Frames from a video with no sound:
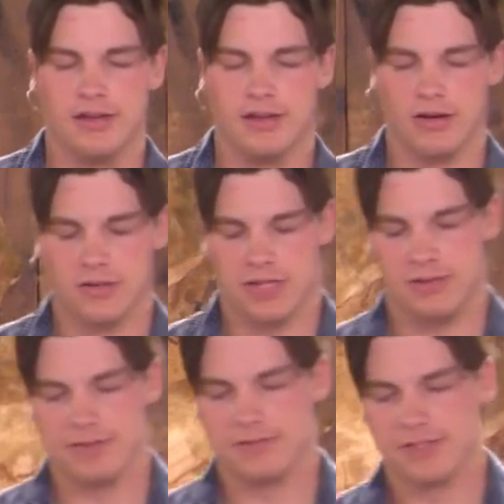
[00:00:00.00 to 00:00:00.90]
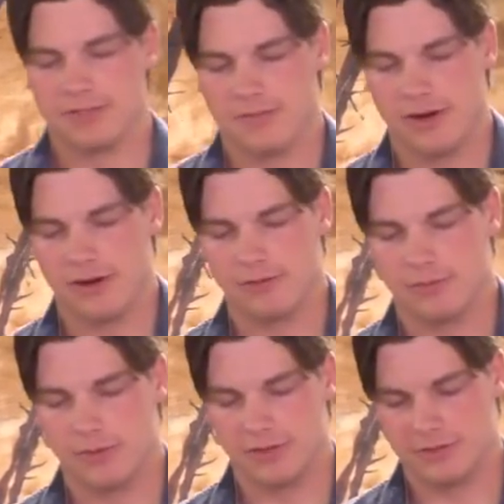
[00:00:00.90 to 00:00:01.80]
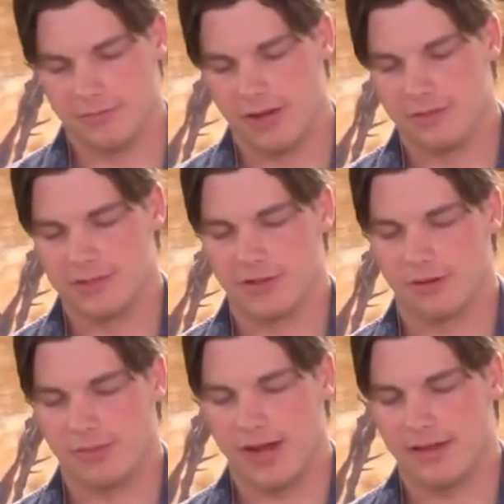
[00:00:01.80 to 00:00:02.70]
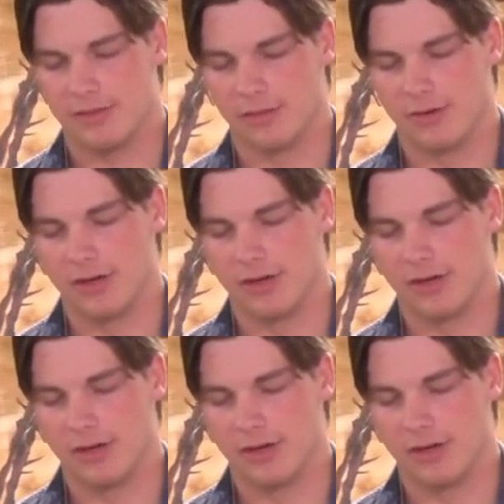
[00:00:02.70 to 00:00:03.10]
in our times of despair, when there's mountains in our path, Lord.